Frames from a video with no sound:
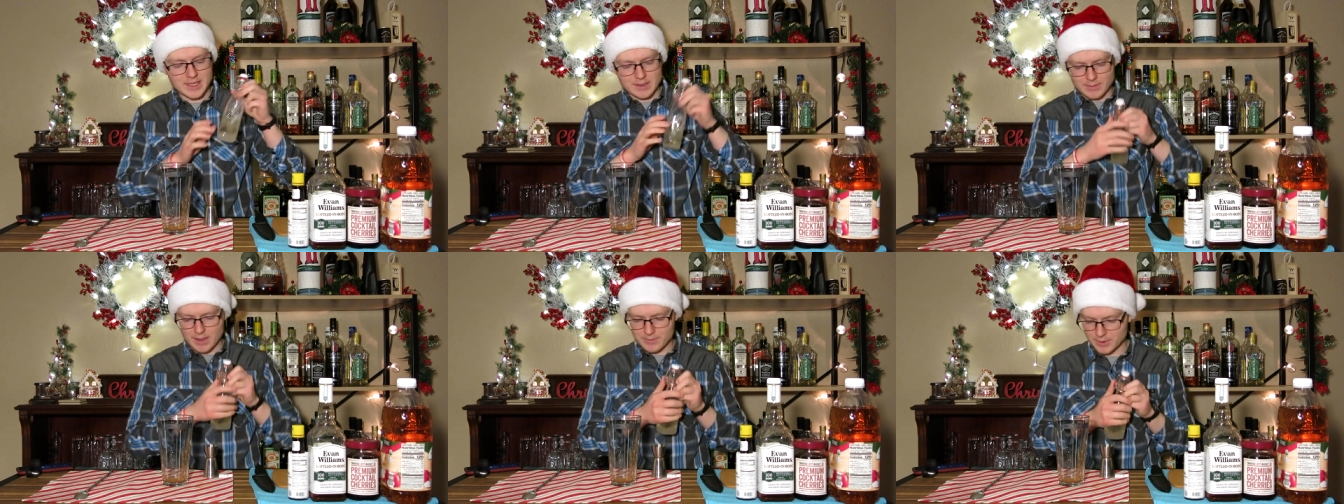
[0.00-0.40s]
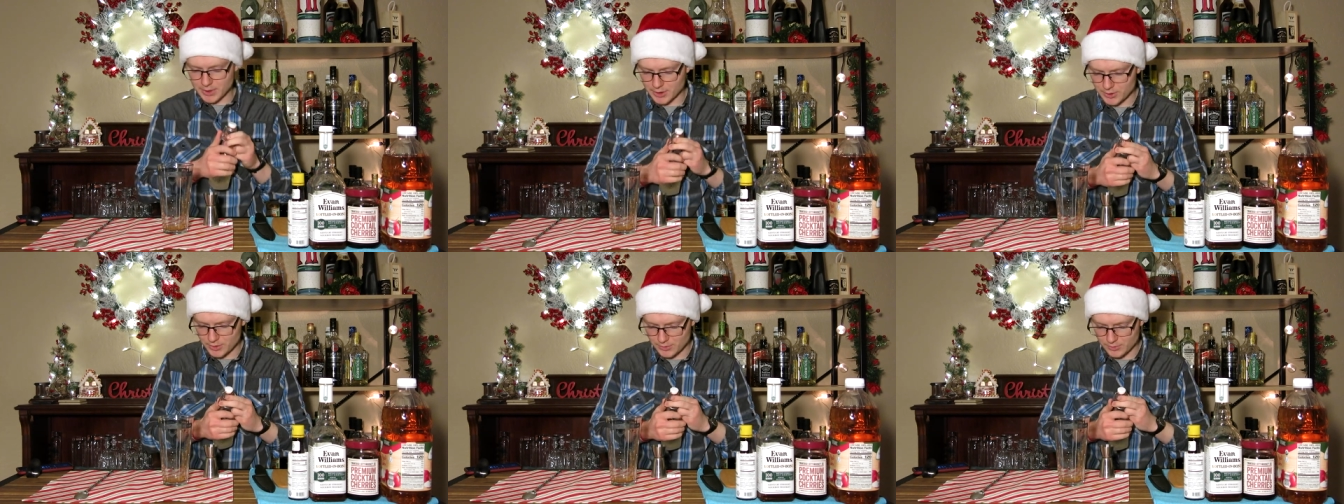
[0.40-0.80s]
up, I'm
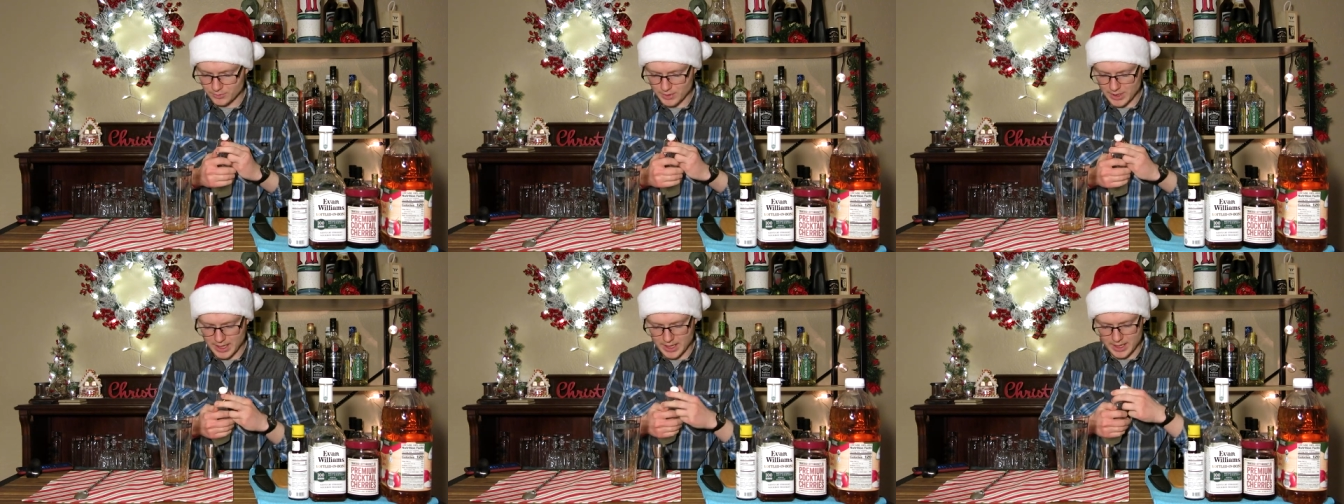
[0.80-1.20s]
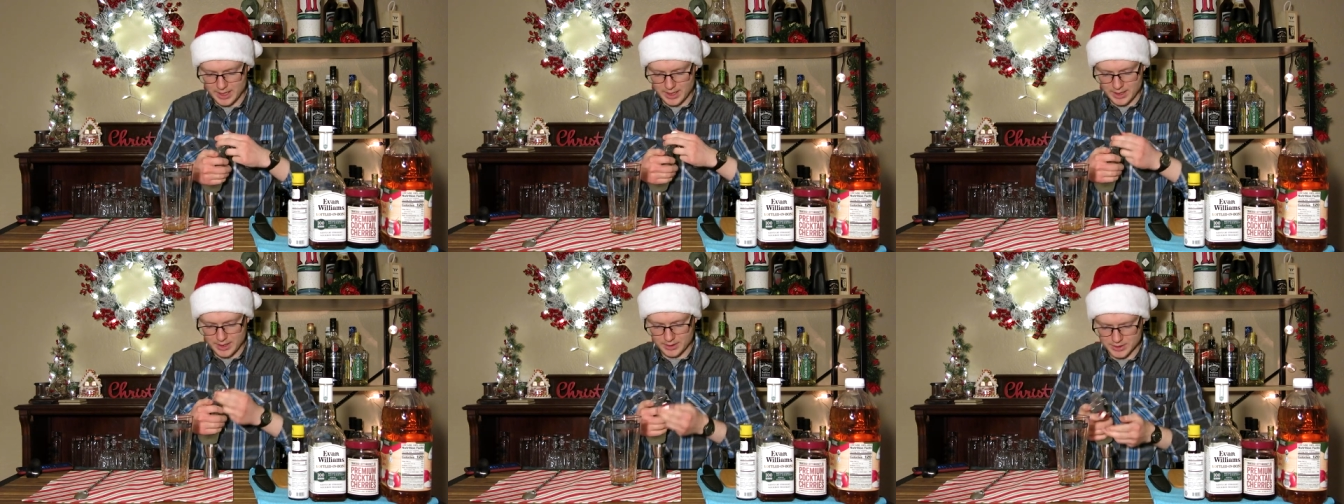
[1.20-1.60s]
gonna do
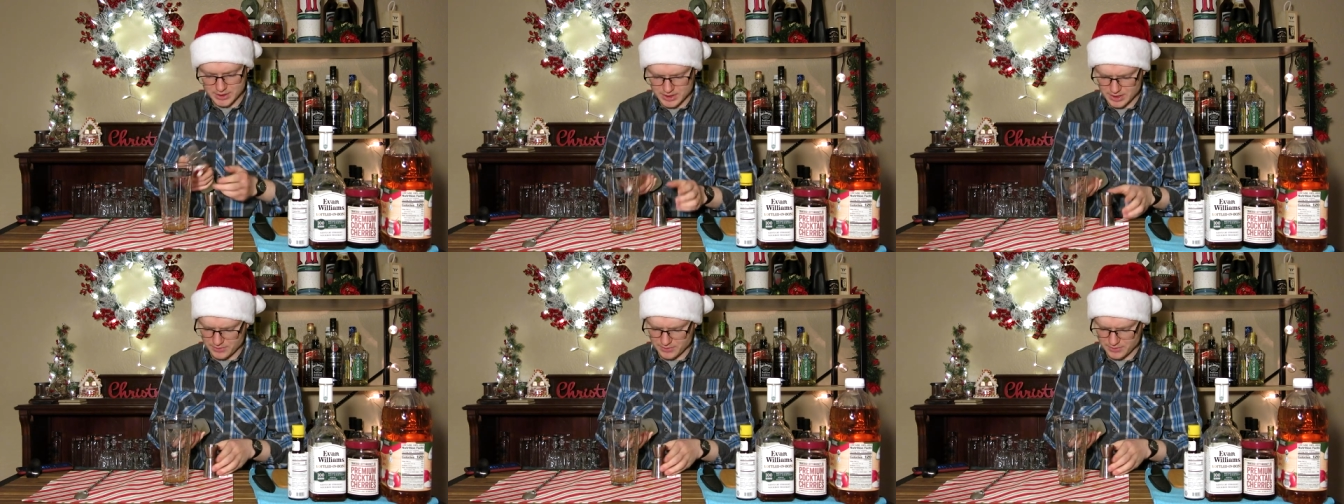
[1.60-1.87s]
just